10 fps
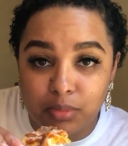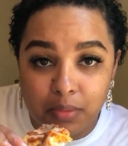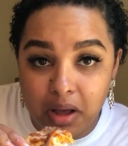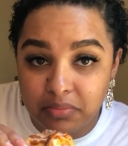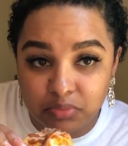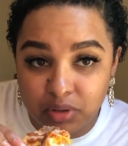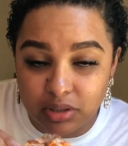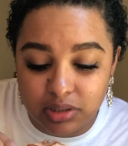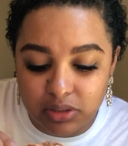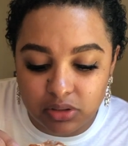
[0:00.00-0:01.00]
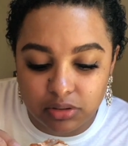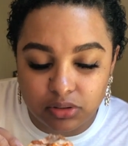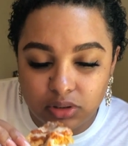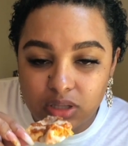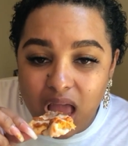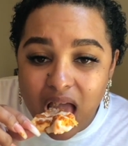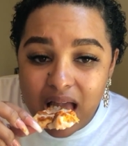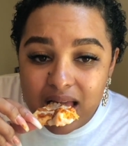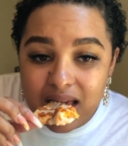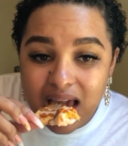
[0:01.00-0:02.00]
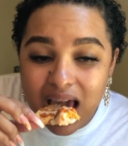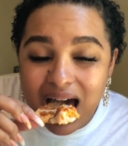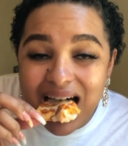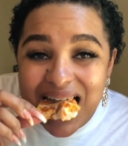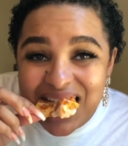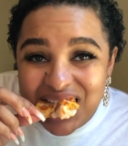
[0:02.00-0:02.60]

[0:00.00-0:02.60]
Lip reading: my mom's brothers, sisters. And